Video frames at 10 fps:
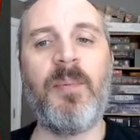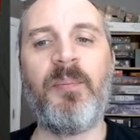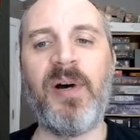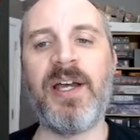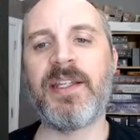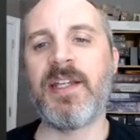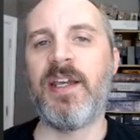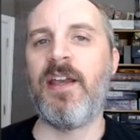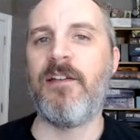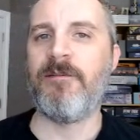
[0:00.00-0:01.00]
But
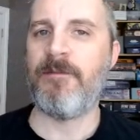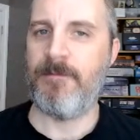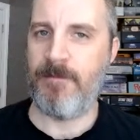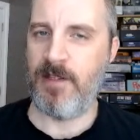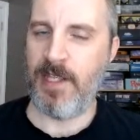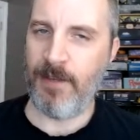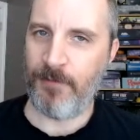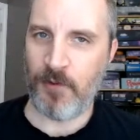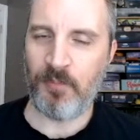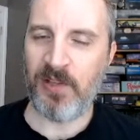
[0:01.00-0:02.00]
if
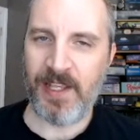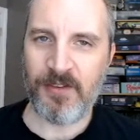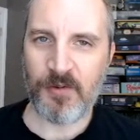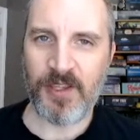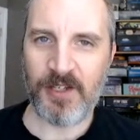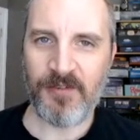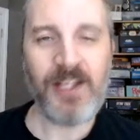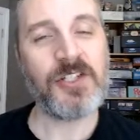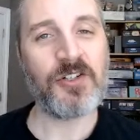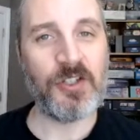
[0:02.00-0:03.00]
you've played through the
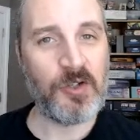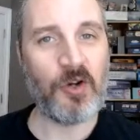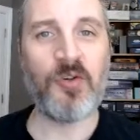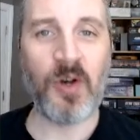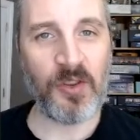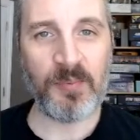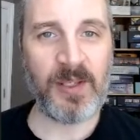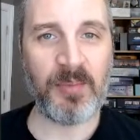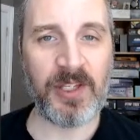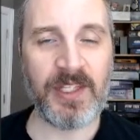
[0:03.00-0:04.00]
adventure, you know who all the
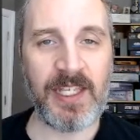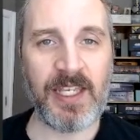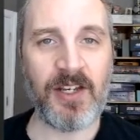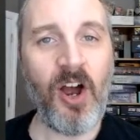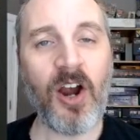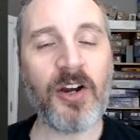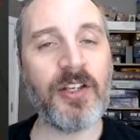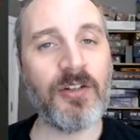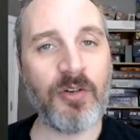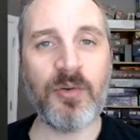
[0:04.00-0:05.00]
people in the inn are,
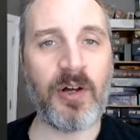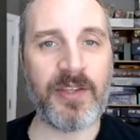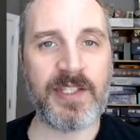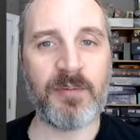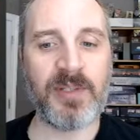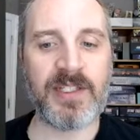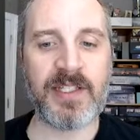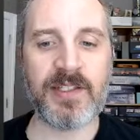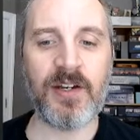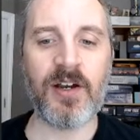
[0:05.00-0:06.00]
you know who all these
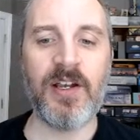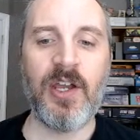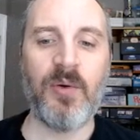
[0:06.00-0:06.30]
NPCs are.